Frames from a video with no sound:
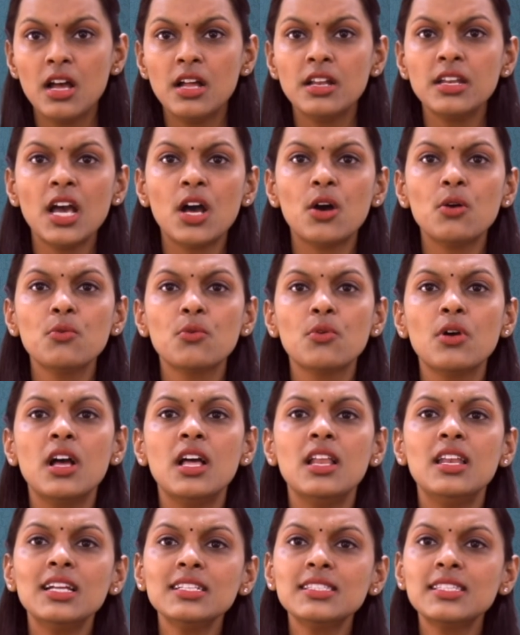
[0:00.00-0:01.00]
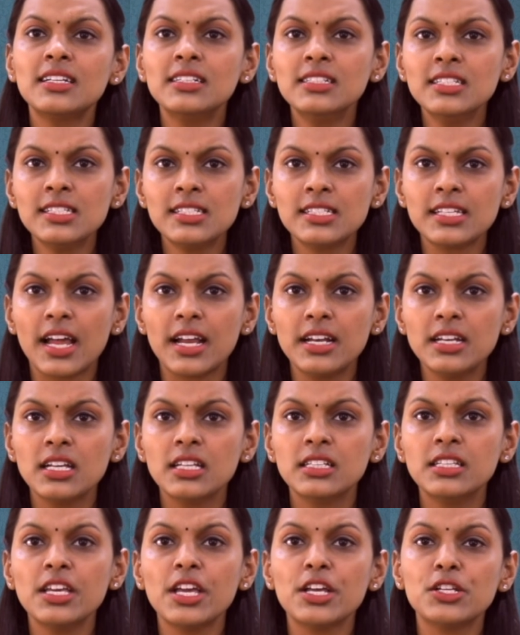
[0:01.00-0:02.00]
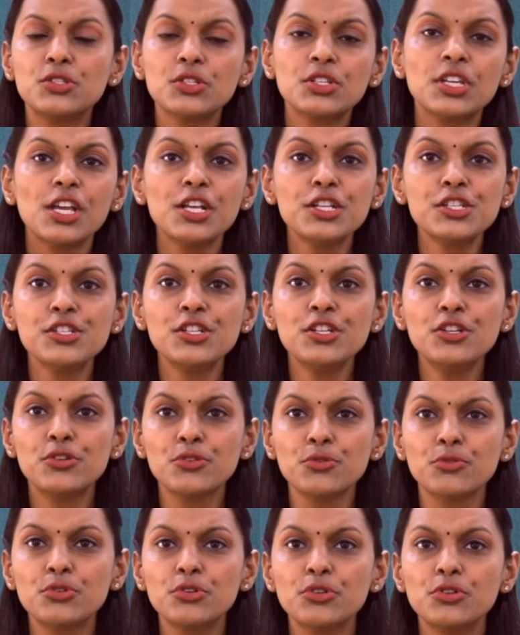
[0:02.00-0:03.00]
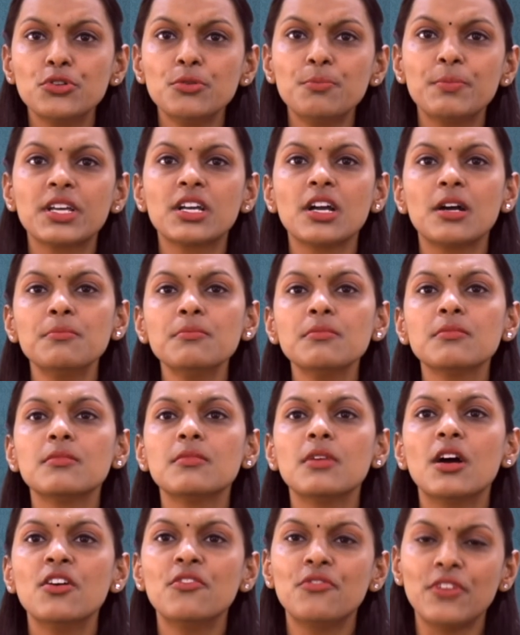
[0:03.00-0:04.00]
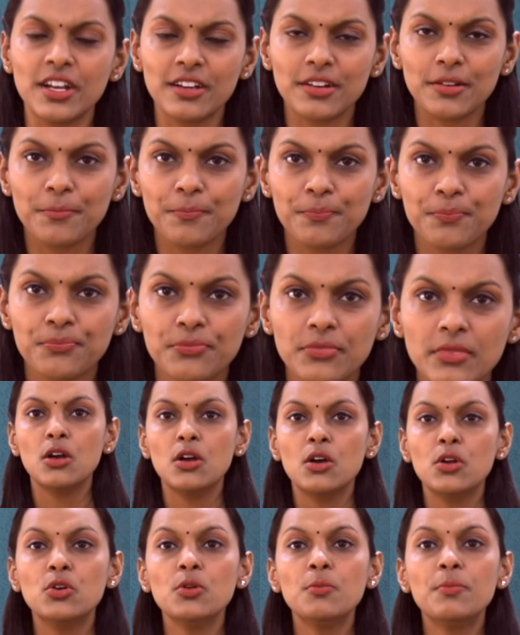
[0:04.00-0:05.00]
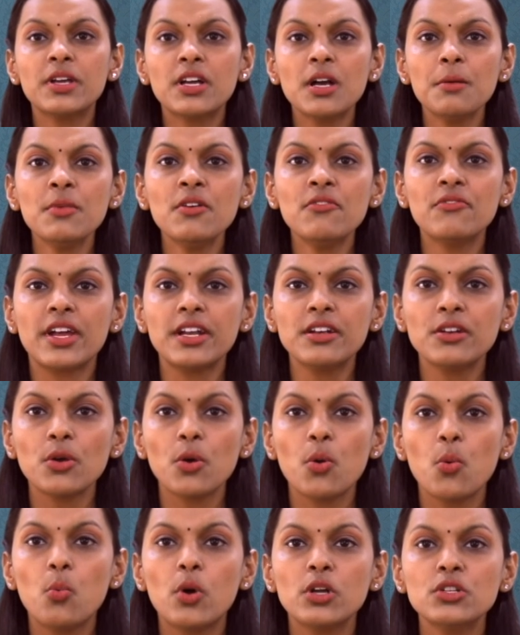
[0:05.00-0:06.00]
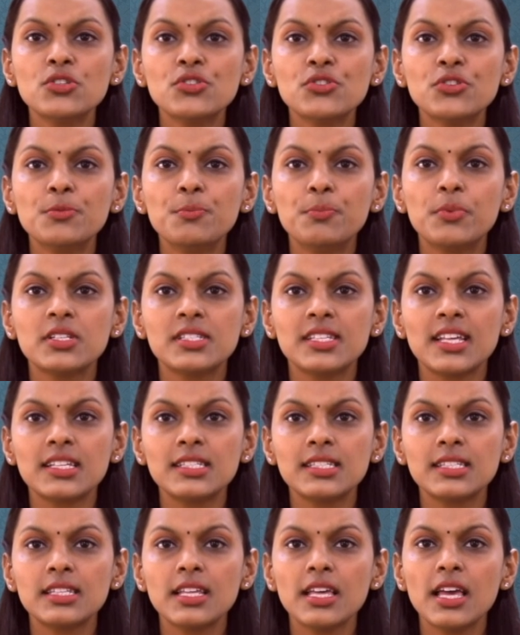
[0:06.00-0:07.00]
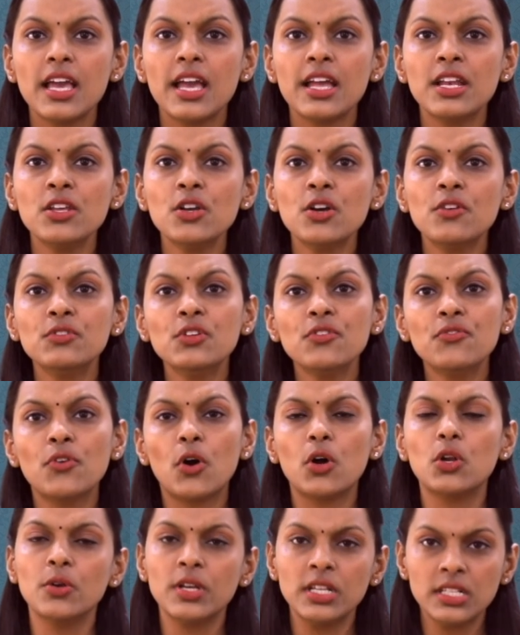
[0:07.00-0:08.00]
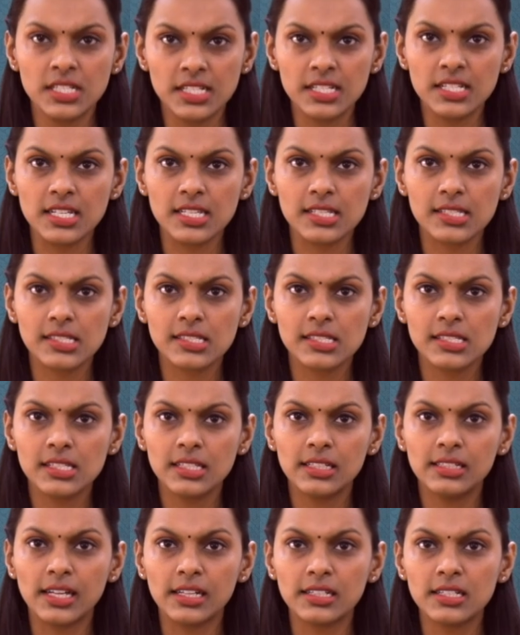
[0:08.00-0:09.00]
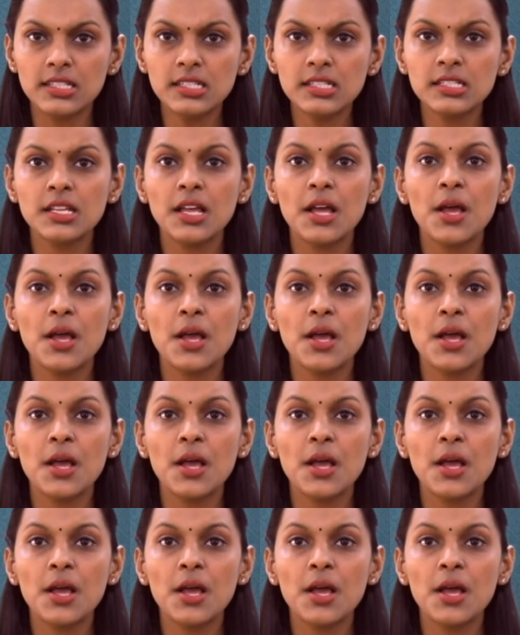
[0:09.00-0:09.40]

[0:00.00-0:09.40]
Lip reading: Now, let's understand the educational route to become a vet. To become a vet, one should possess any of the following degrees, that is,